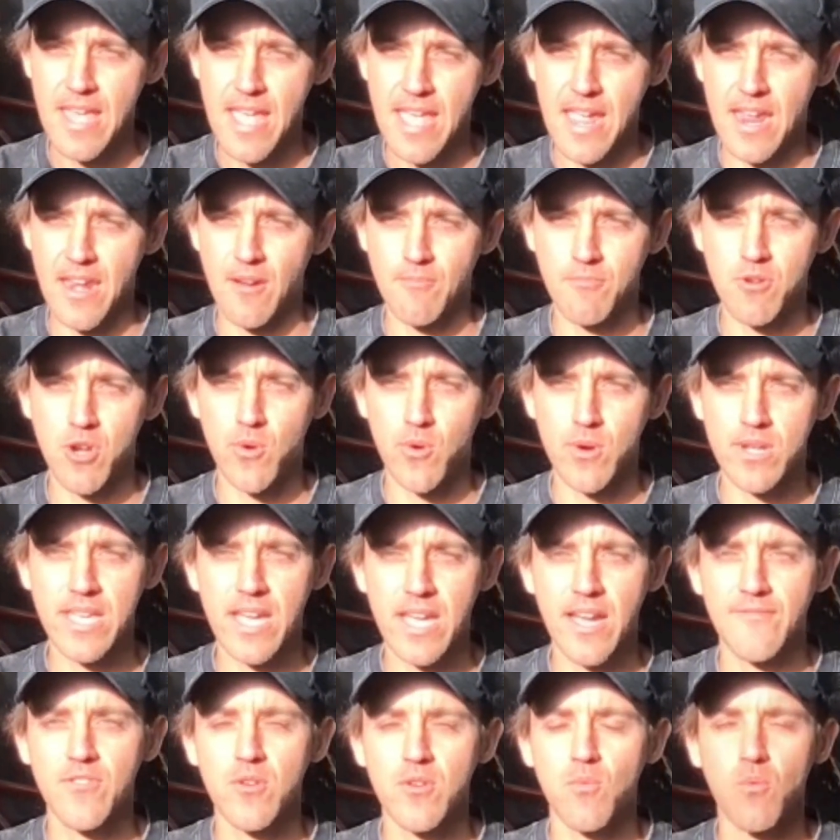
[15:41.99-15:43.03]
And I'm going to
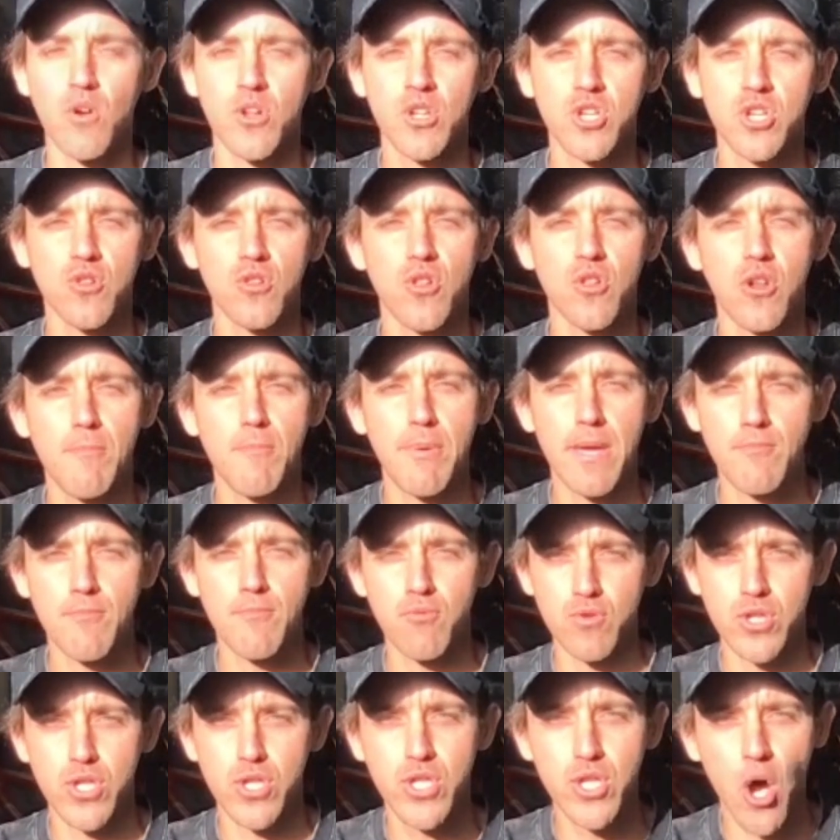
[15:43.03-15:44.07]
have to watch a lot of
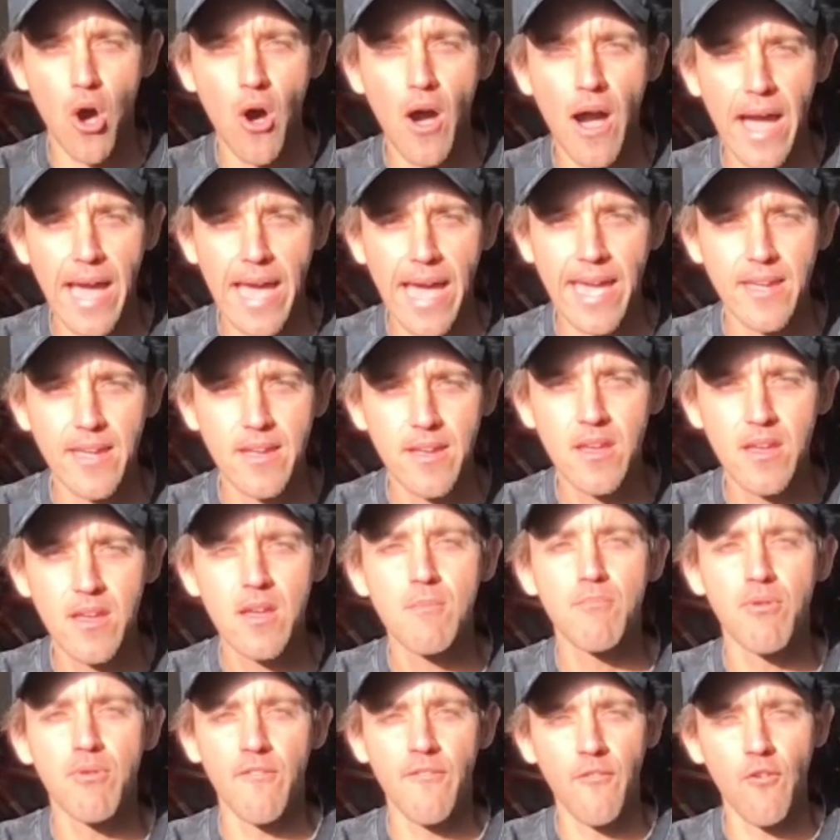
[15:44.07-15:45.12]
people die
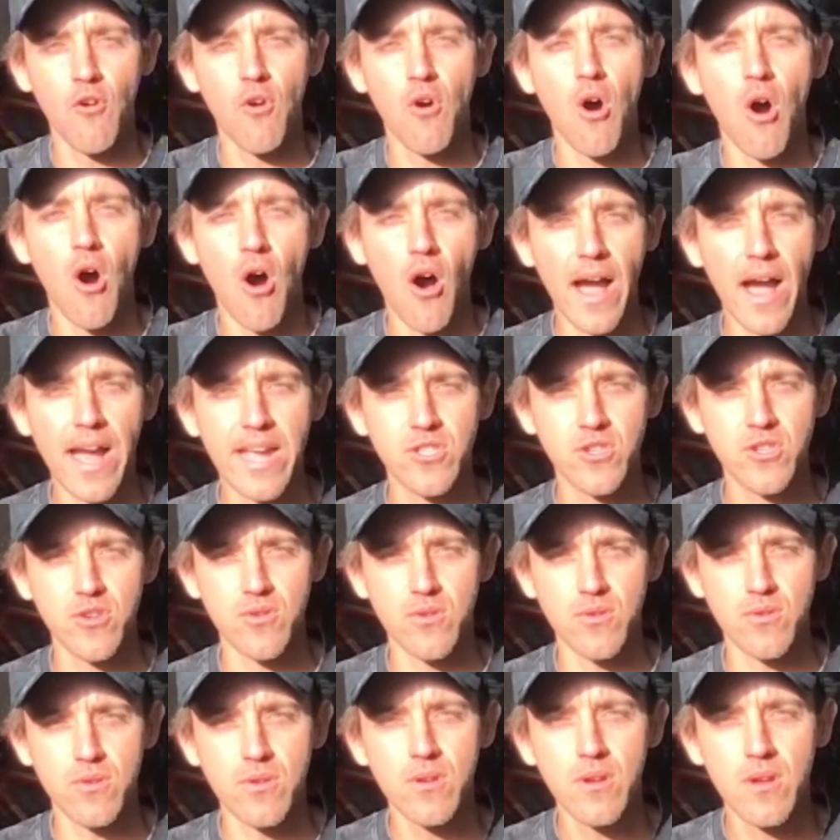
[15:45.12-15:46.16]
before I
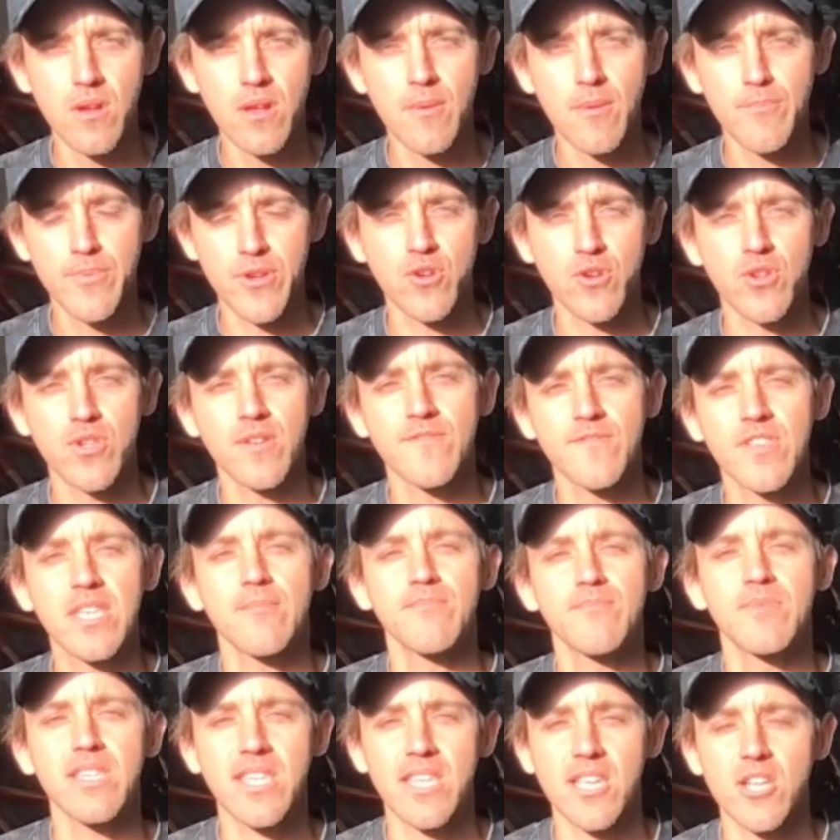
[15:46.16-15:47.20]
do because of
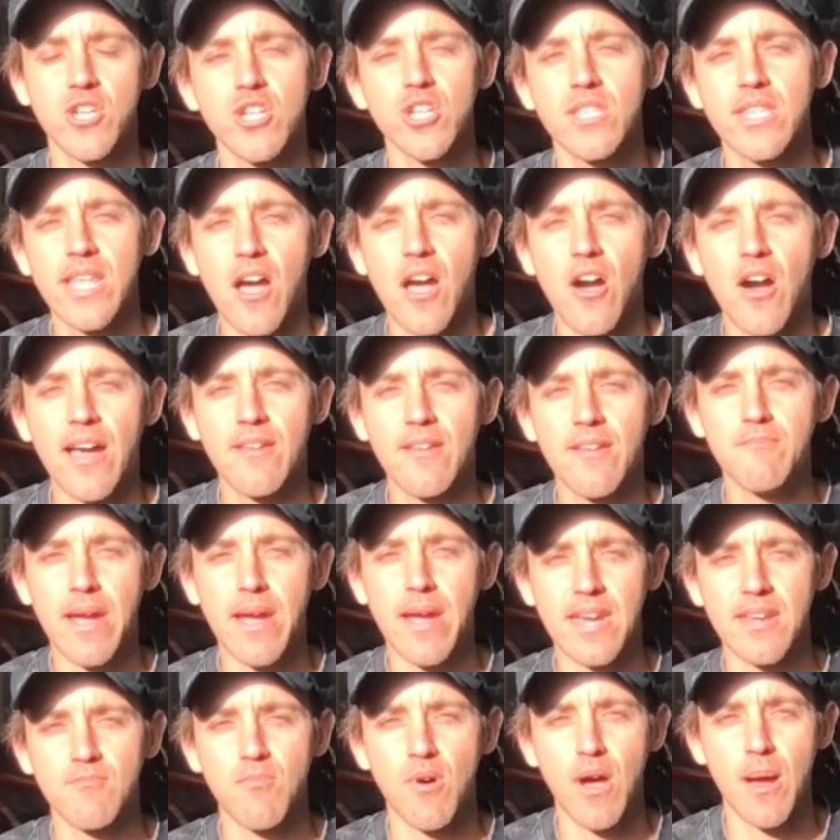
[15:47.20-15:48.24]
some decisions that I had
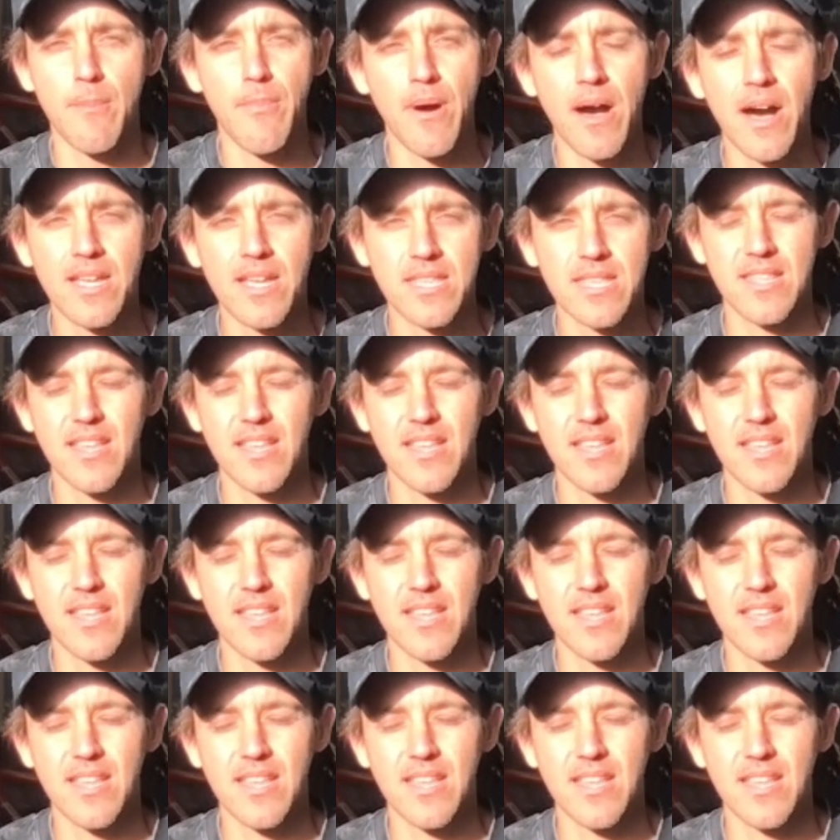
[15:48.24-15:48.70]
made in my past.